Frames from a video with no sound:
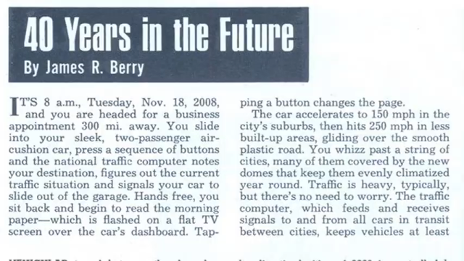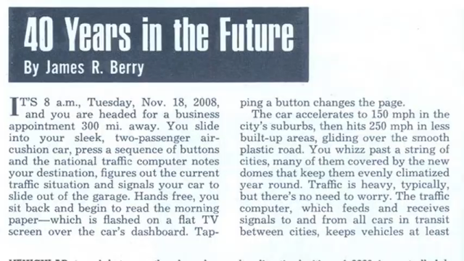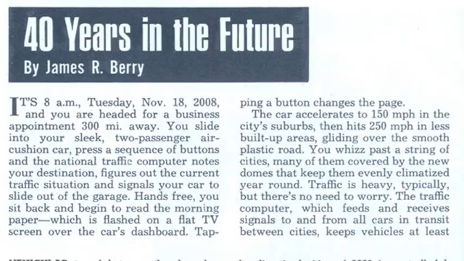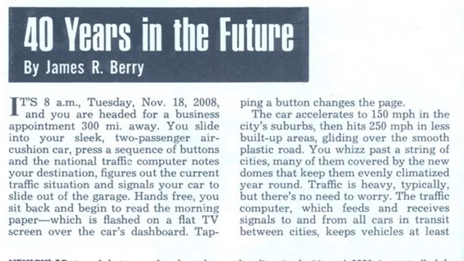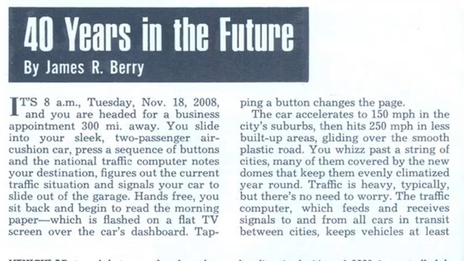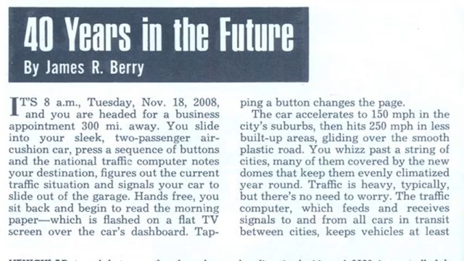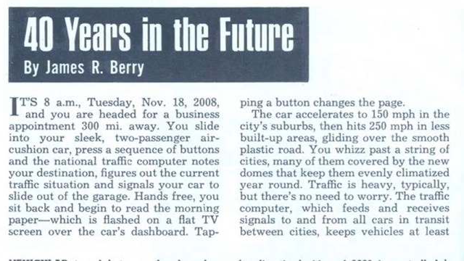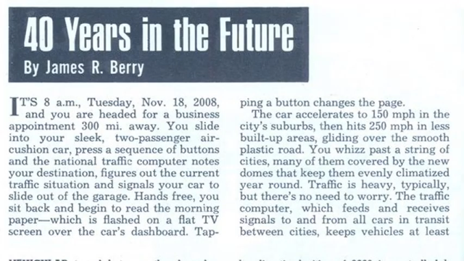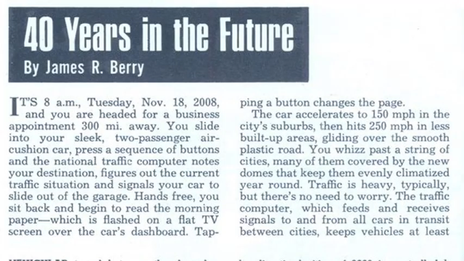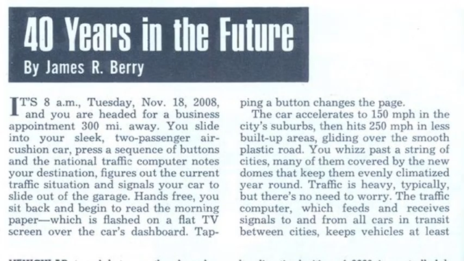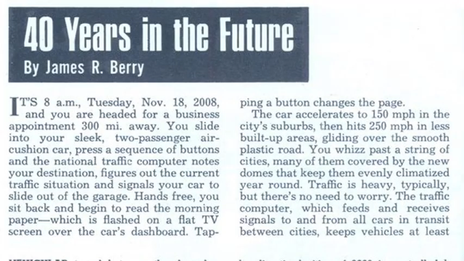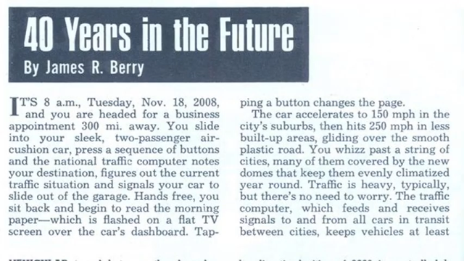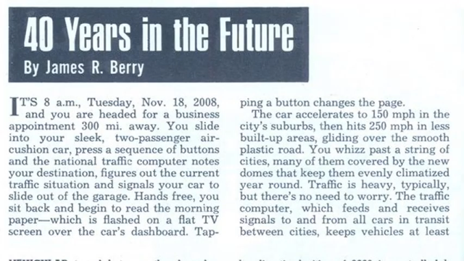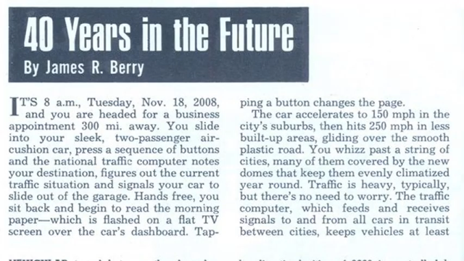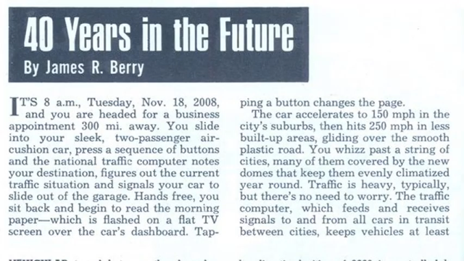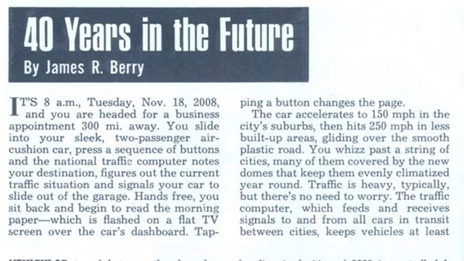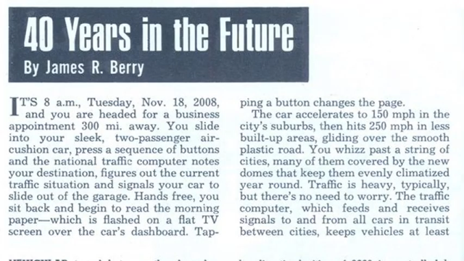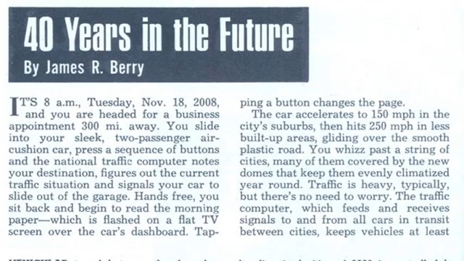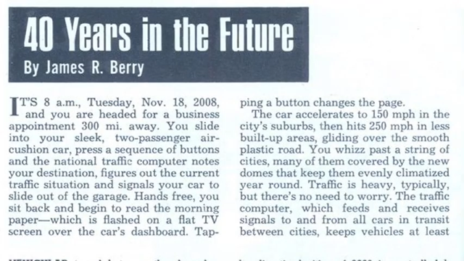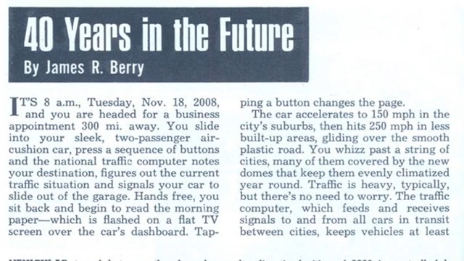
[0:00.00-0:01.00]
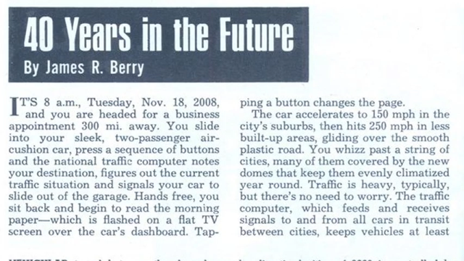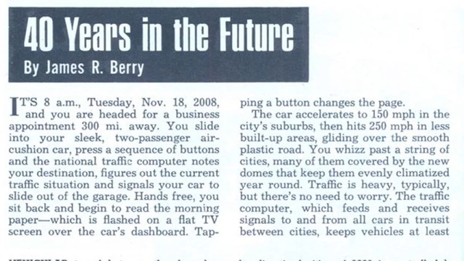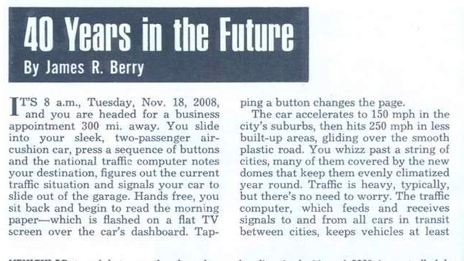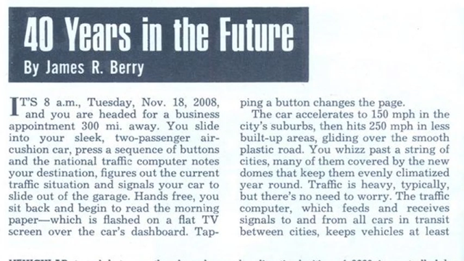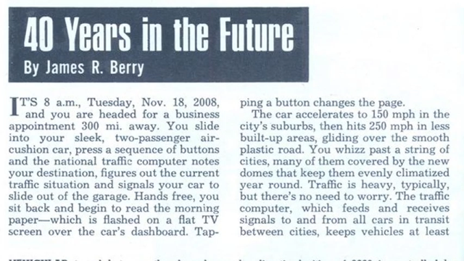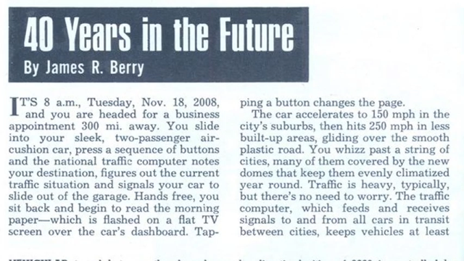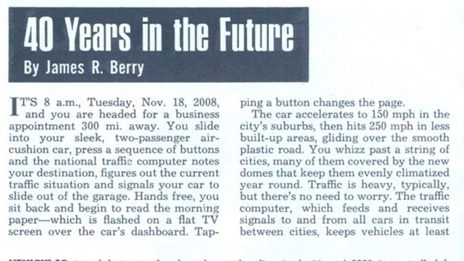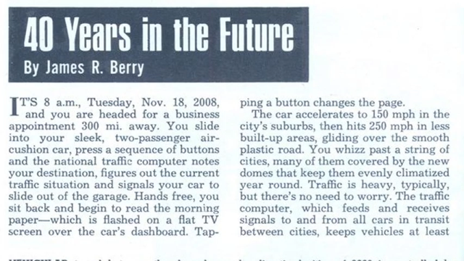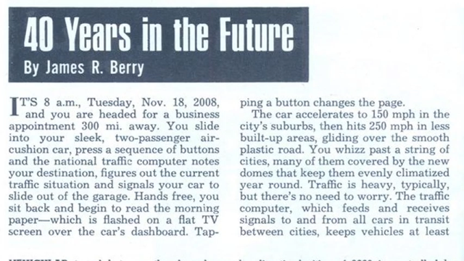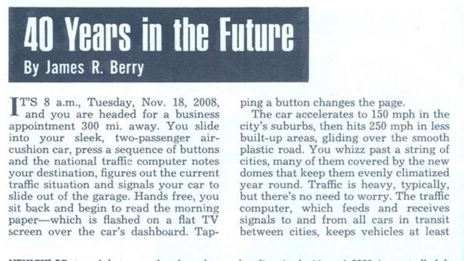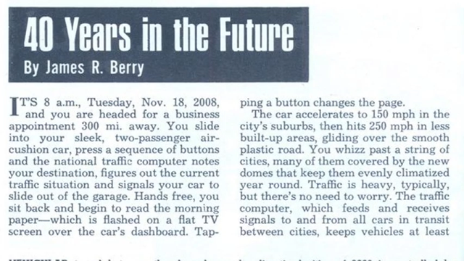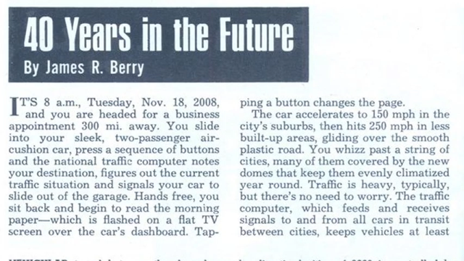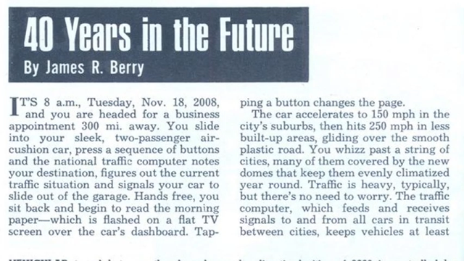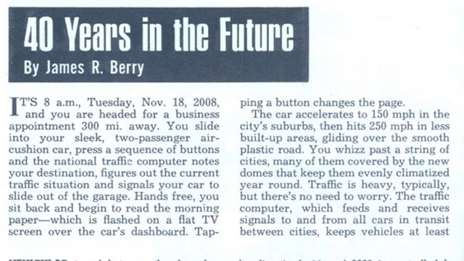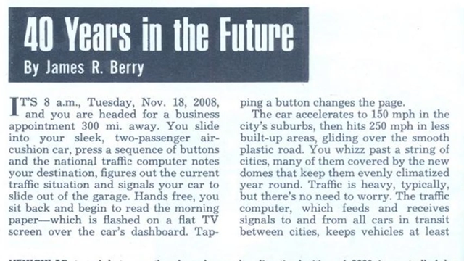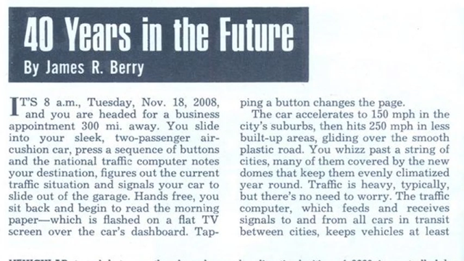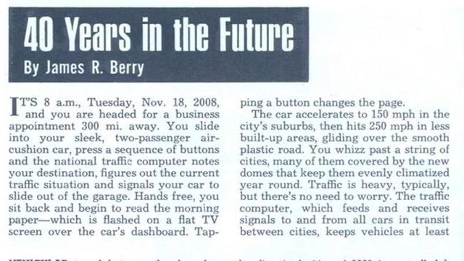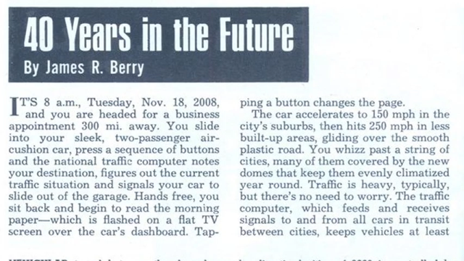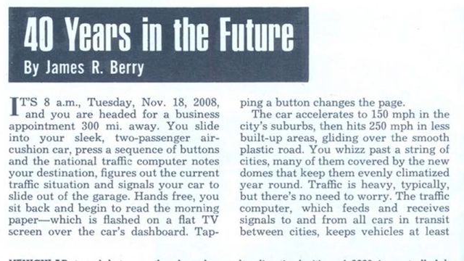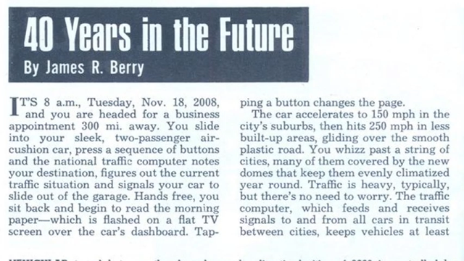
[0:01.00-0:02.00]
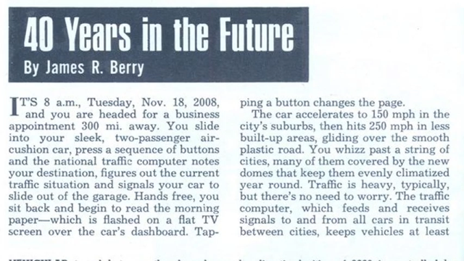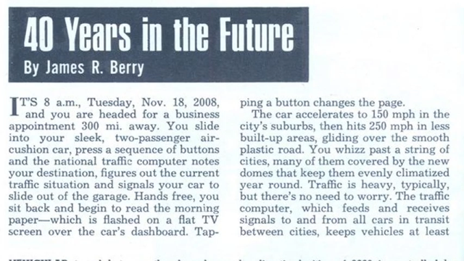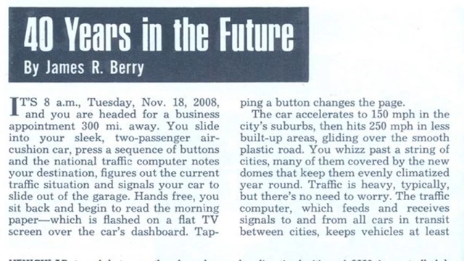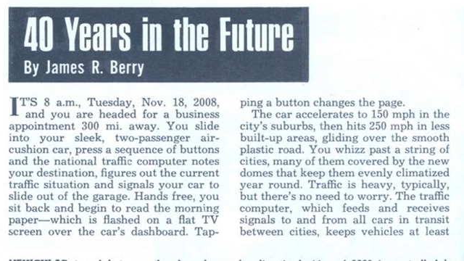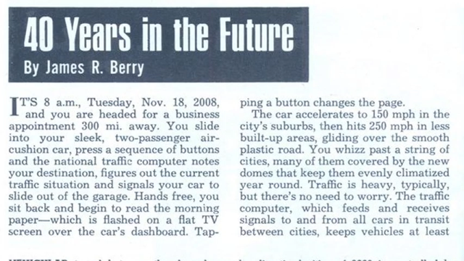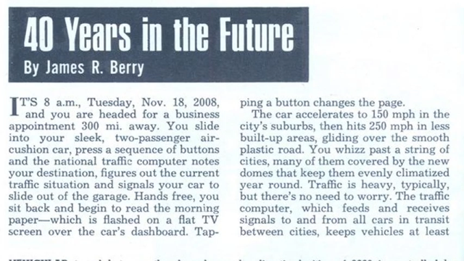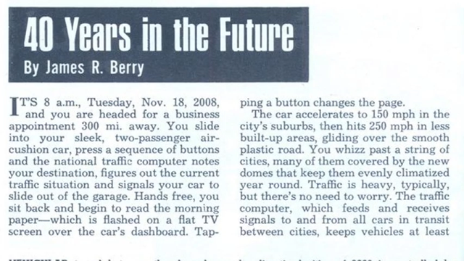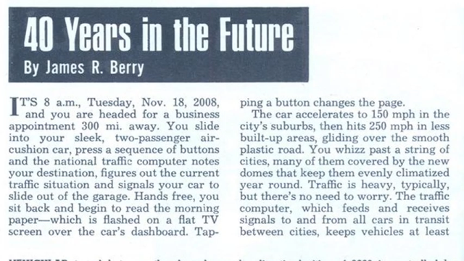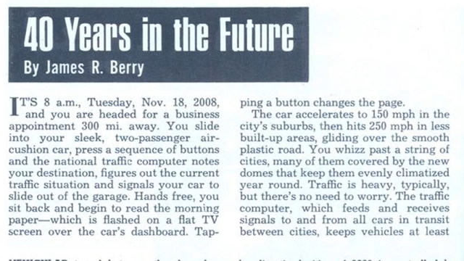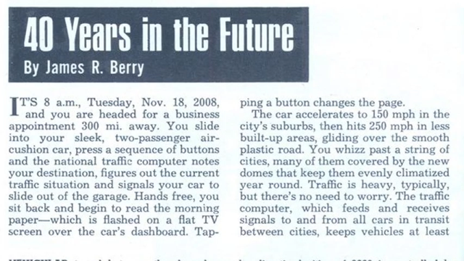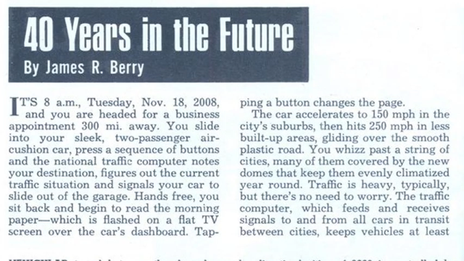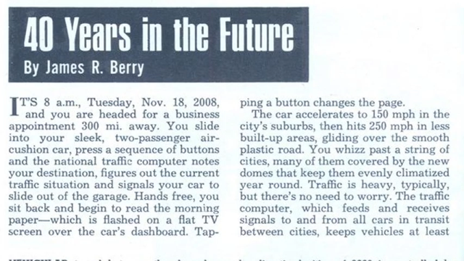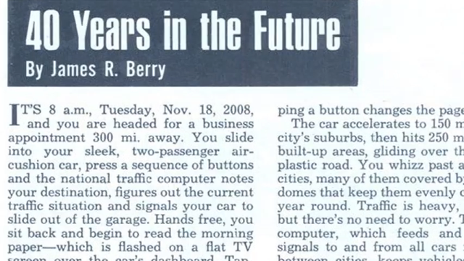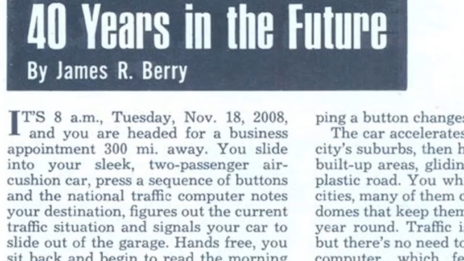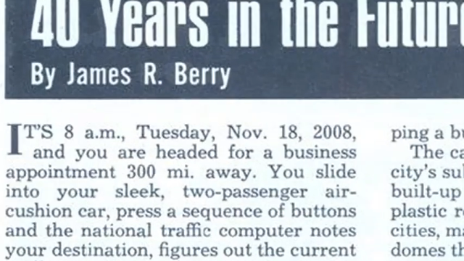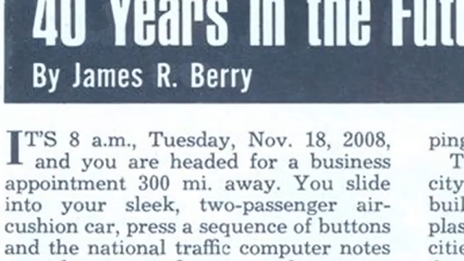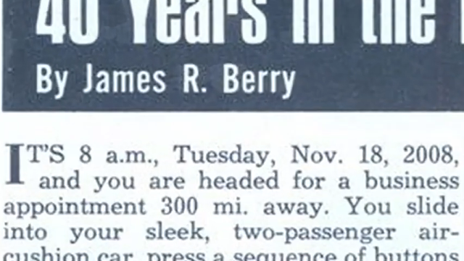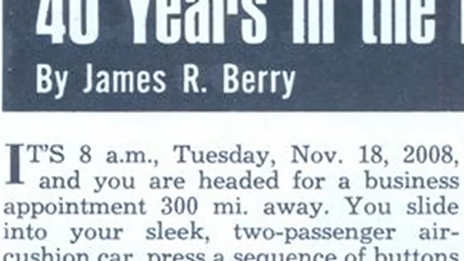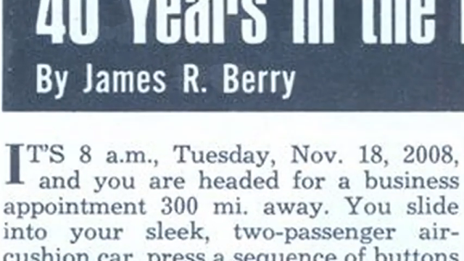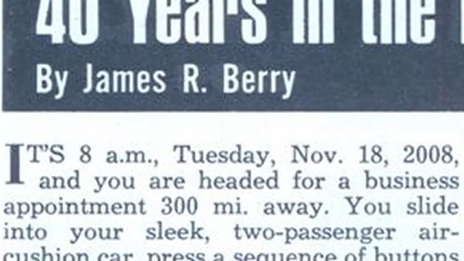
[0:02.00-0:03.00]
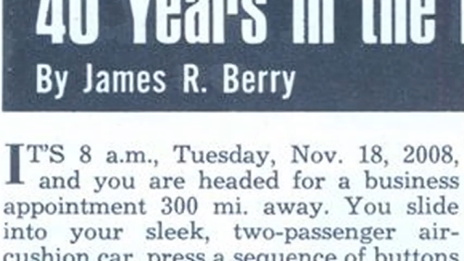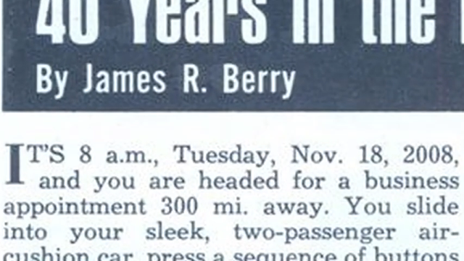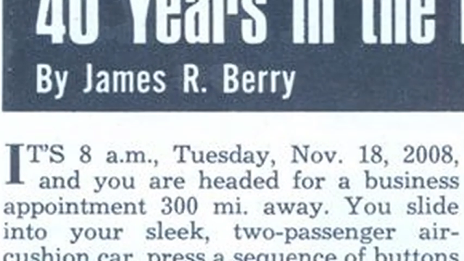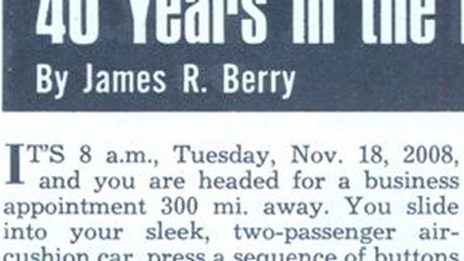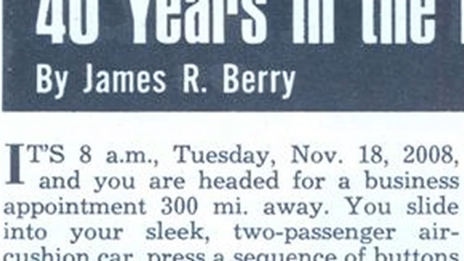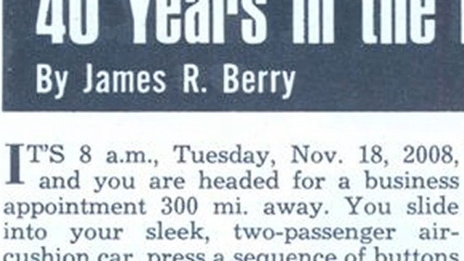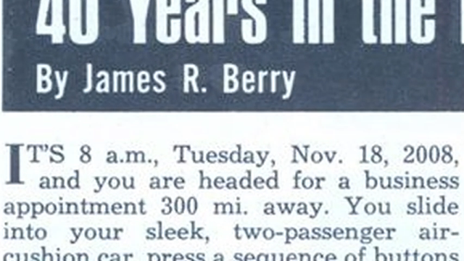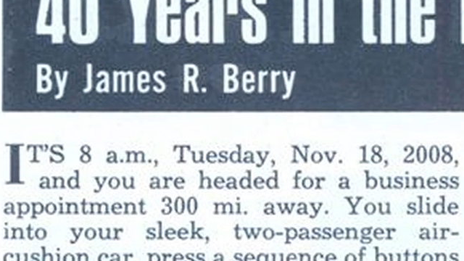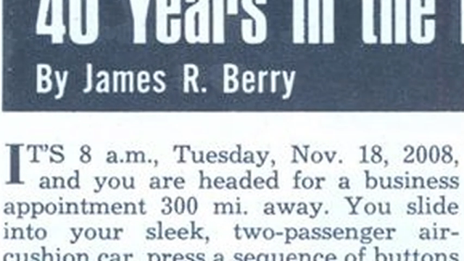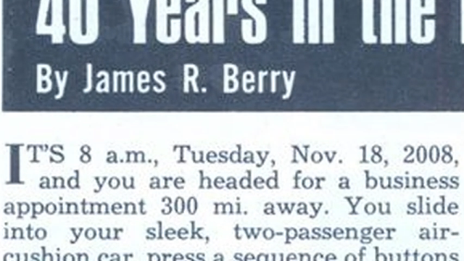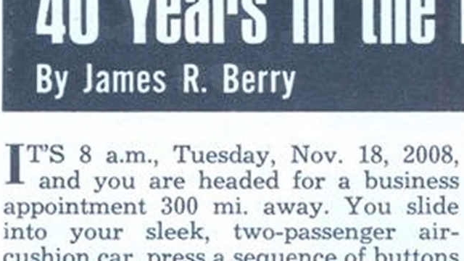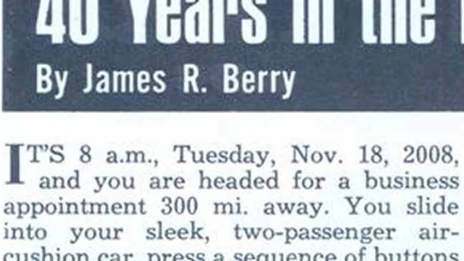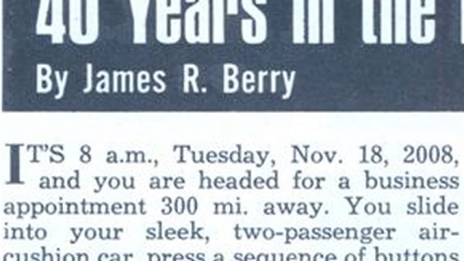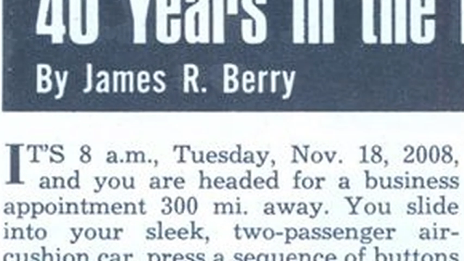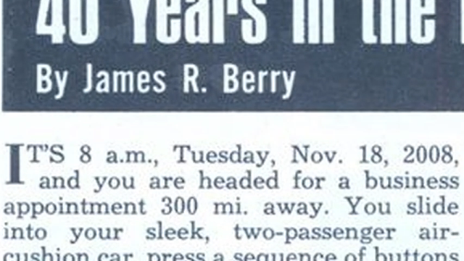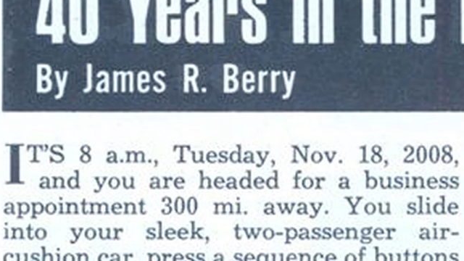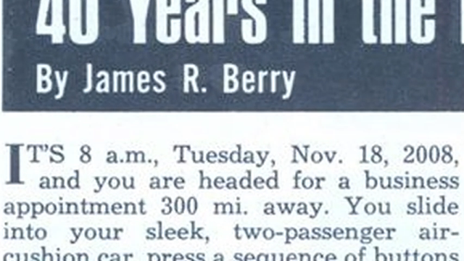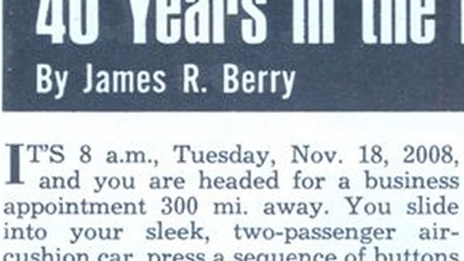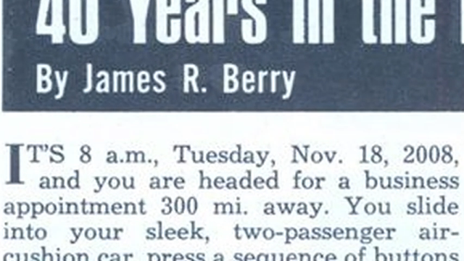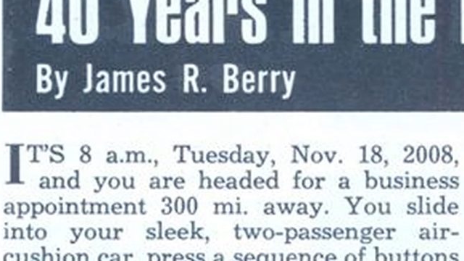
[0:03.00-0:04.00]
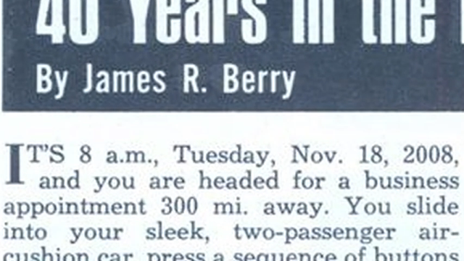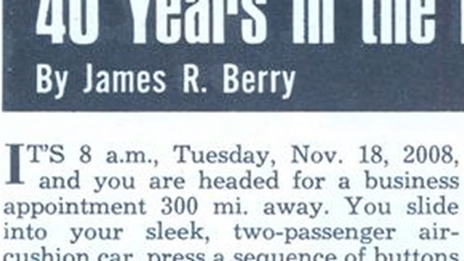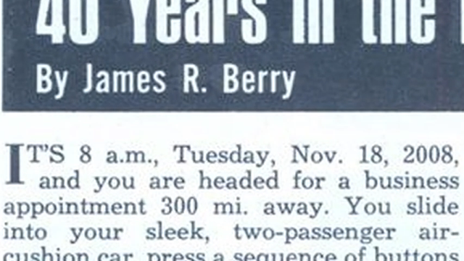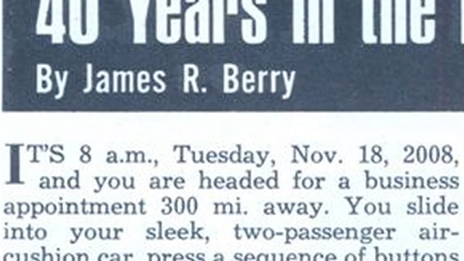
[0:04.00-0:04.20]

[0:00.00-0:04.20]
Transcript: No face is visible, so there are no lips to read.